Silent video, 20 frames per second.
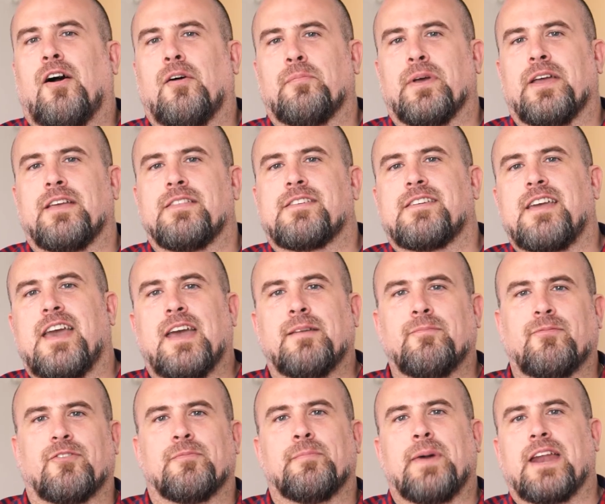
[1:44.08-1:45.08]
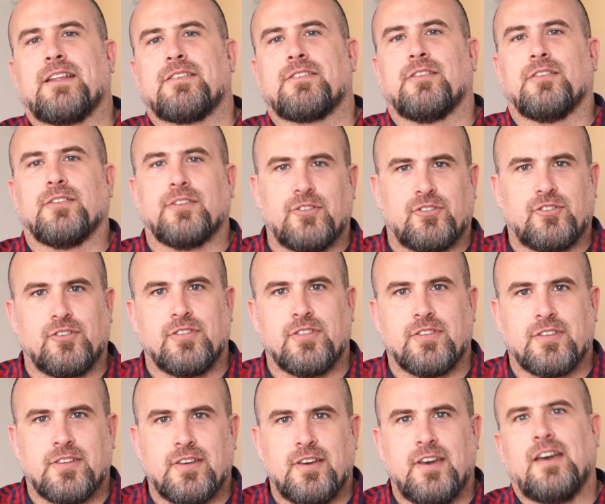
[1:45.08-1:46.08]
I've been Sam from Matter
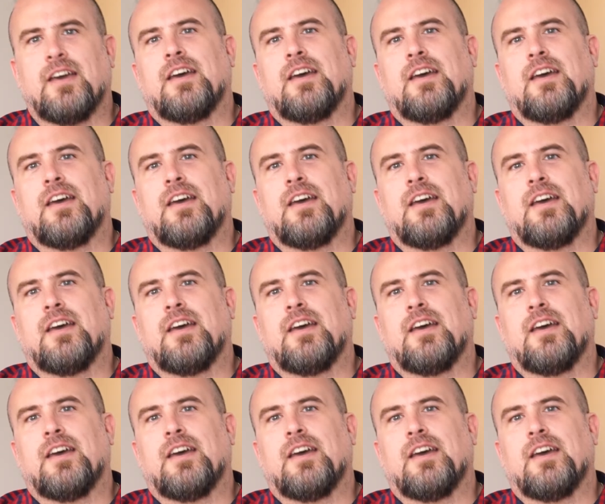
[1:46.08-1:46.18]
Solutions.